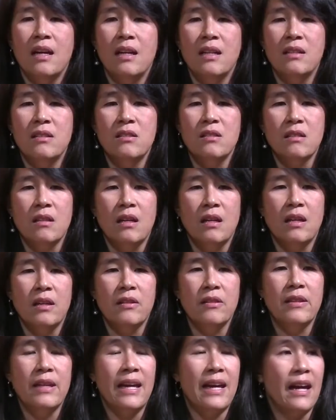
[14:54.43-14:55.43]
and
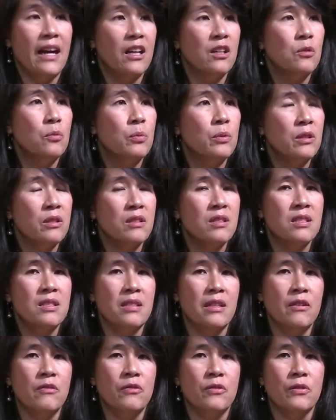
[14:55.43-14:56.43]
they had
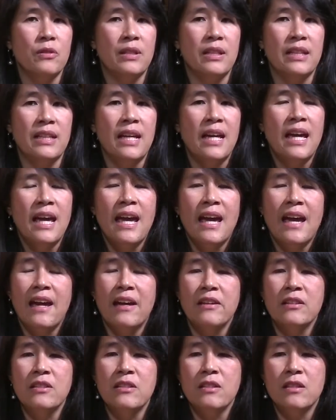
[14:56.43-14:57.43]
real suffering.
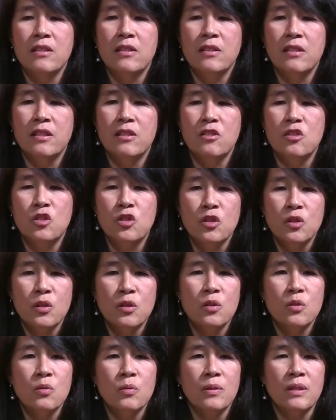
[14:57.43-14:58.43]
And the
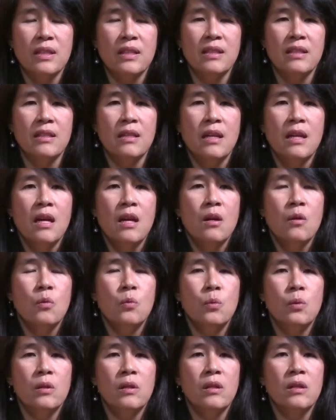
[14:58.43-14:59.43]
children
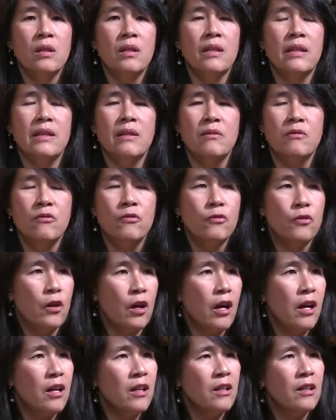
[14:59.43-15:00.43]
were
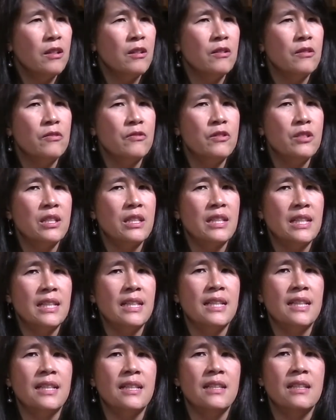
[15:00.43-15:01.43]
involved
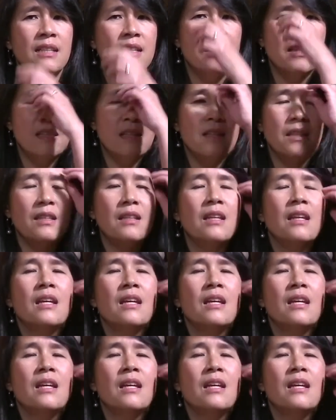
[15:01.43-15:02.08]
in